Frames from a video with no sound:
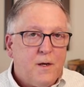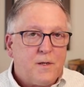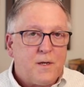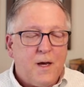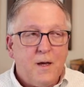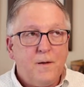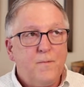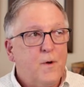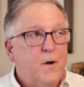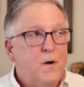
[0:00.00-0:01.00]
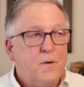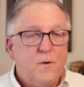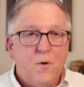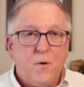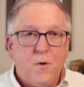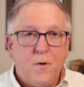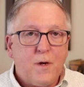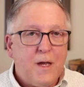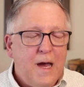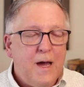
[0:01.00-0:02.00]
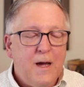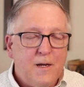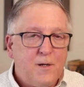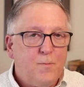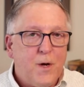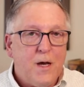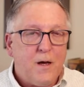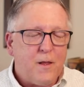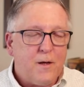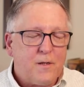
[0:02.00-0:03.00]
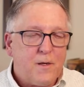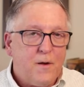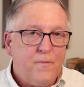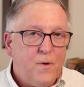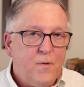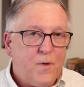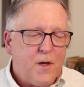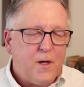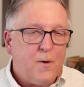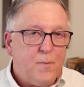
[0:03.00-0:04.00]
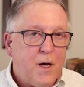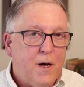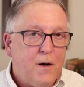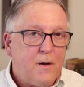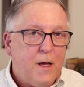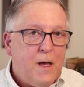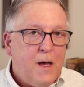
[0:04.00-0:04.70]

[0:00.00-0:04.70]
say uh, your cash balance, if you think about